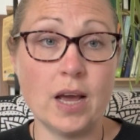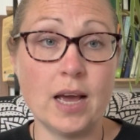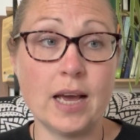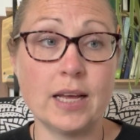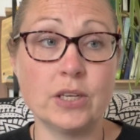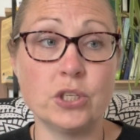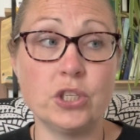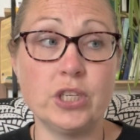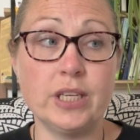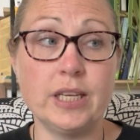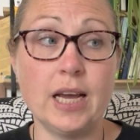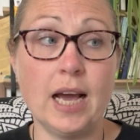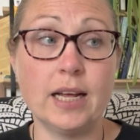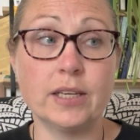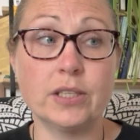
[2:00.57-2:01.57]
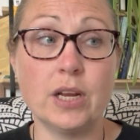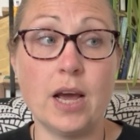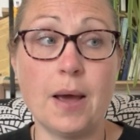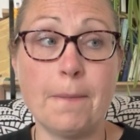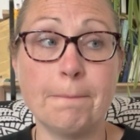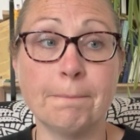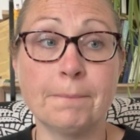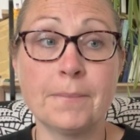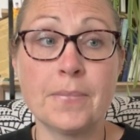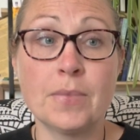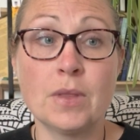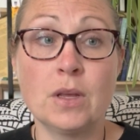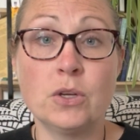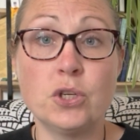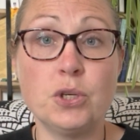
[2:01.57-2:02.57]
and
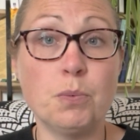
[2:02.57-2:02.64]
she